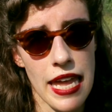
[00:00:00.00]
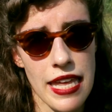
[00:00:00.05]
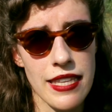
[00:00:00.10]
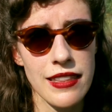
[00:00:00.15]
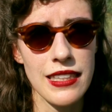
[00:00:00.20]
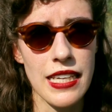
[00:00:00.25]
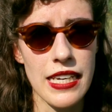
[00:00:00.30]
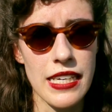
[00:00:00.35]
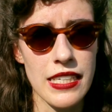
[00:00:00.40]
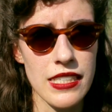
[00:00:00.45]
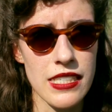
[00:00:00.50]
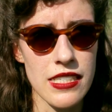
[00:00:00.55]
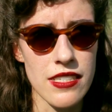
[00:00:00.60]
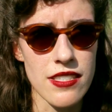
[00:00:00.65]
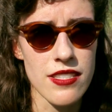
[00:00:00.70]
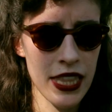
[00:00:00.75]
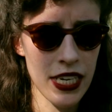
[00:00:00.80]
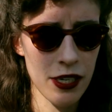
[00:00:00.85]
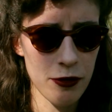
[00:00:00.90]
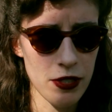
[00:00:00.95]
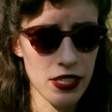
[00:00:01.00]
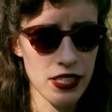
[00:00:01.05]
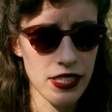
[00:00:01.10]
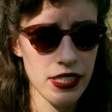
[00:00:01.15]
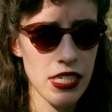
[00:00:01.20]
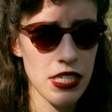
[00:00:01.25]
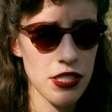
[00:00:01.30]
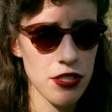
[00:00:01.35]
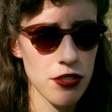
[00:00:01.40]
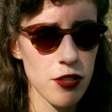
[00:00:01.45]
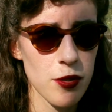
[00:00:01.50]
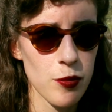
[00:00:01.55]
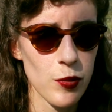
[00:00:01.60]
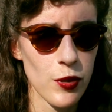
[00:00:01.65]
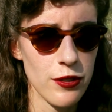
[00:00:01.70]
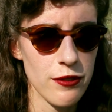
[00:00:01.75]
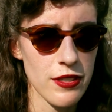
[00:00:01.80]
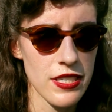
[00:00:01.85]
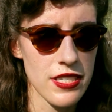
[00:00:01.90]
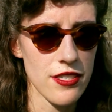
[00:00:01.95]
and ladies. And I really need to do
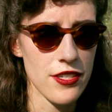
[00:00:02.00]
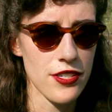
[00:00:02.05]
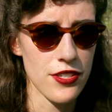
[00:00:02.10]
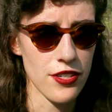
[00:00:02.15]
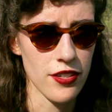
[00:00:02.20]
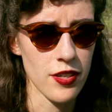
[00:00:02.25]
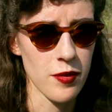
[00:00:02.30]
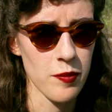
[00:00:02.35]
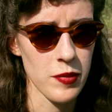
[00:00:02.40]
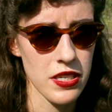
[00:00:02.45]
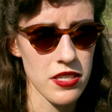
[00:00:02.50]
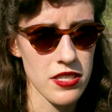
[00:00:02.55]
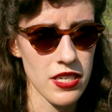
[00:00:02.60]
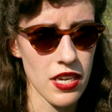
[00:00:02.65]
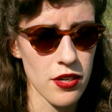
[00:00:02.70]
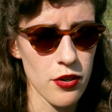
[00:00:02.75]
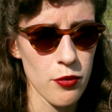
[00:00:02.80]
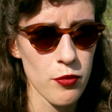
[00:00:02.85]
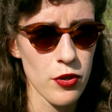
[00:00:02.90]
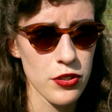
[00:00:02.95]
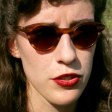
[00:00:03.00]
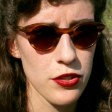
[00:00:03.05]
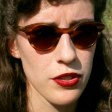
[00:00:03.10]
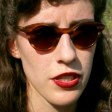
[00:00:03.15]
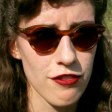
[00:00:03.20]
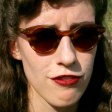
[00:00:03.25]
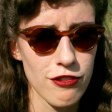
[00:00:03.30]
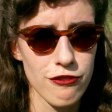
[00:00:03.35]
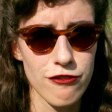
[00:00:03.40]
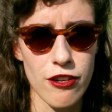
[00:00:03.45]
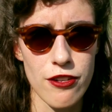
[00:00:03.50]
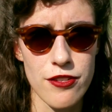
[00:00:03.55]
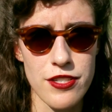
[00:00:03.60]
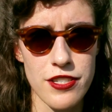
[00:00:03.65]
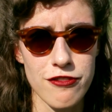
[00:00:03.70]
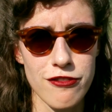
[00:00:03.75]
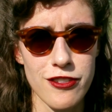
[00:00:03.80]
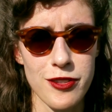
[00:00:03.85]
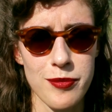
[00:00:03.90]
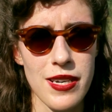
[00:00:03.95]
more research on it because I don't want to give you false
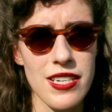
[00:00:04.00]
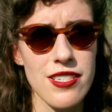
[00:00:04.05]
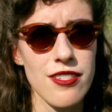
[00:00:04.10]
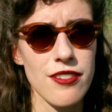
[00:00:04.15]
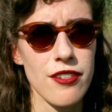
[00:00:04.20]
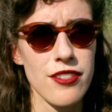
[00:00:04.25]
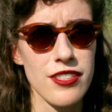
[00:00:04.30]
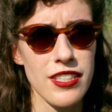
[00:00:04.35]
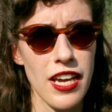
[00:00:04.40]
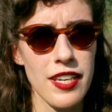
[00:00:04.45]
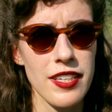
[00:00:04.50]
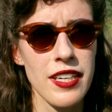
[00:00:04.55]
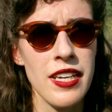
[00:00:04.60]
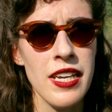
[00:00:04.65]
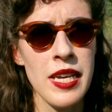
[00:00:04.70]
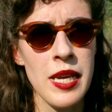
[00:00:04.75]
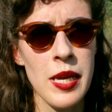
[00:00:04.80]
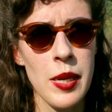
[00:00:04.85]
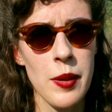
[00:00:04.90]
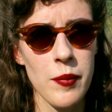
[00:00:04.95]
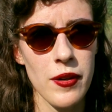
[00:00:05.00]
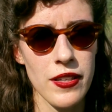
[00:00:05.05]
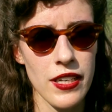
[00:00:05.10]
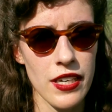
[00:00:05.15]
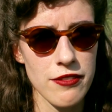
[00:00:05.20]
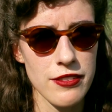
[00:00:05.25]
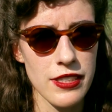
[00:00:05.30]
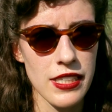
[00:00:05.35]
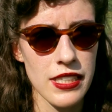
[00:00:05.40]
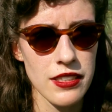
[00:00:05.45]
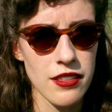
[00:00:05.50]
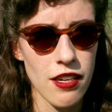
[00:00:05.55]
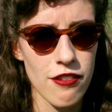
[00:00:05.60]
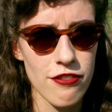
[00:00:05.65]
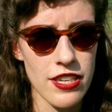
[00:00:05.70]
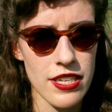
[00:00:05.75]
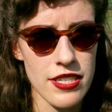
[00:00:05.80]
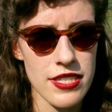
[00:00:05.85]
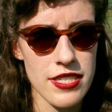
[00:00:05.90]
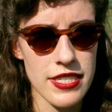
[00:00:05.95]
information on that, but I really love
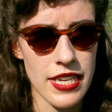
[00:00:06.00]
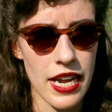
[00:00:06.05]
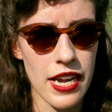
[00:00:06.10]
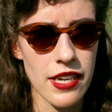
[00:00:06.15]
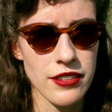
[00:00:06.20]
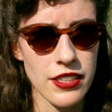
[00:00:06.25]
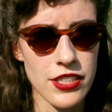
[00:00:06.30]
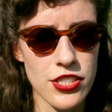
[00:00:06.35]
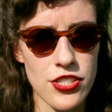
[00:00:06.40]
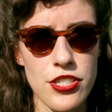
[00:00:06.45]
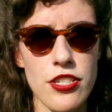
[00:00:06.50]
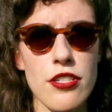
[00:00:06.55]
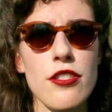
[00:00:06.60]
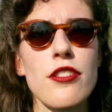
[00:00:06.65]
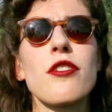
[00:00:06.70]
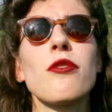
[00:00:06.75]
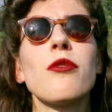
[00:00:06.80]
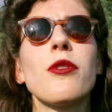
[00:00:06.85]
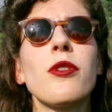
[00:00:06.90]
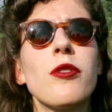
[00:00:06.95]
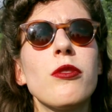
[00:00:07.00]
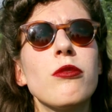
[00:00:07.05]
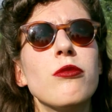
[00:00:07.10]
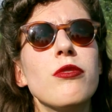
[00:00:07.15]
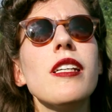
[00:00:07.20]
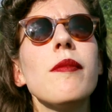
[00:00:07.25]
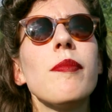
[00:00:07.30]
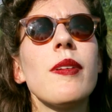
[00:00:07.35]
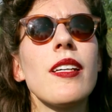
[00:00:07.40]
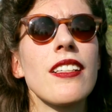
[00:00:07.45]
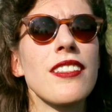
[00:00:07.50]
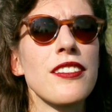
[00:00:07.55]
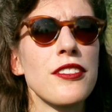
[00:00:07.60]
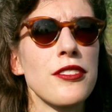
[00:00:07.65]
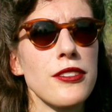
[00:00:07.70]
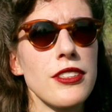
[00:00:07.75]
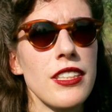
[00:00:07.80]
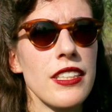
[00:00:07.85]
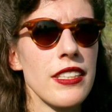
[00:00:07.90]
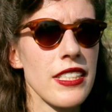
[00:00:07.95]
that style and it's just so creepy and
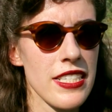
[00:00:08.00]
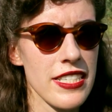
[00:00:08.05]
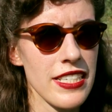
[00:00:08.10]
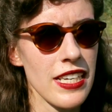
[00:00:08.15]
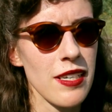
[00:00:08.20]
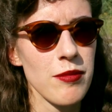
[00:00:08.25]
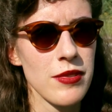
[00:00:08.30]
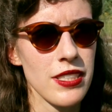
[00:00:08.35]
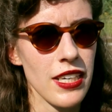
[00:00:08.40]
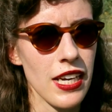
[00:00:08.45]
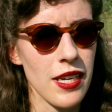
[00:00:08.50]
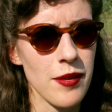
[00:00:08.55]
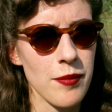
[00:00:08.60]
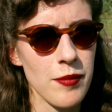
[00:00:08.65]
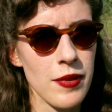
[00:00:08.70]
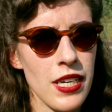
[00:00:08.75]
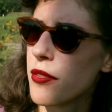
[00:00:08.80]
cool at the same time.